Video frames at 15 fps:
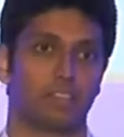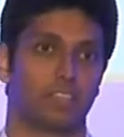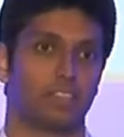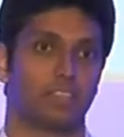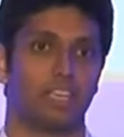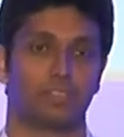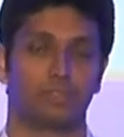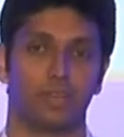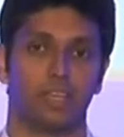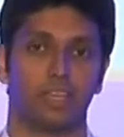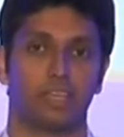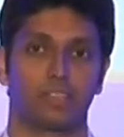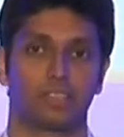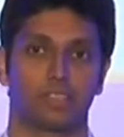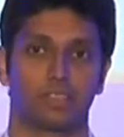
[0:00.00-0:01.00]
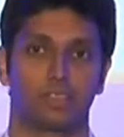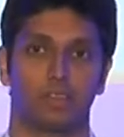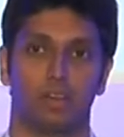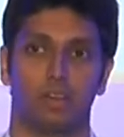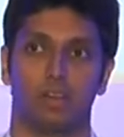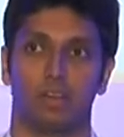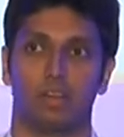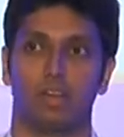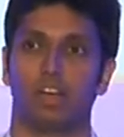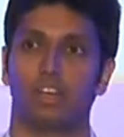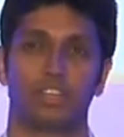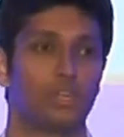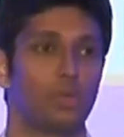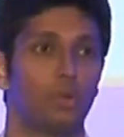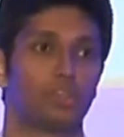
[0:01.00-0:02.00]
successfully is a
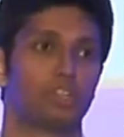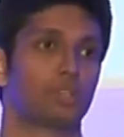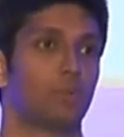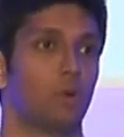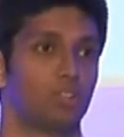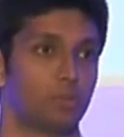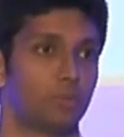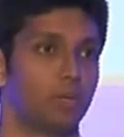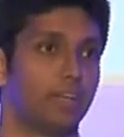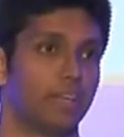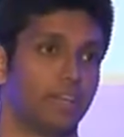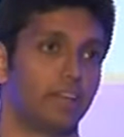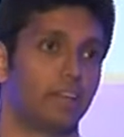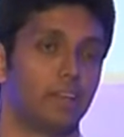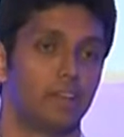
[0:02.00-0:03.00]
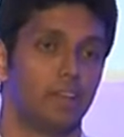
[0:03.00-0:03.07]
huge responsibility.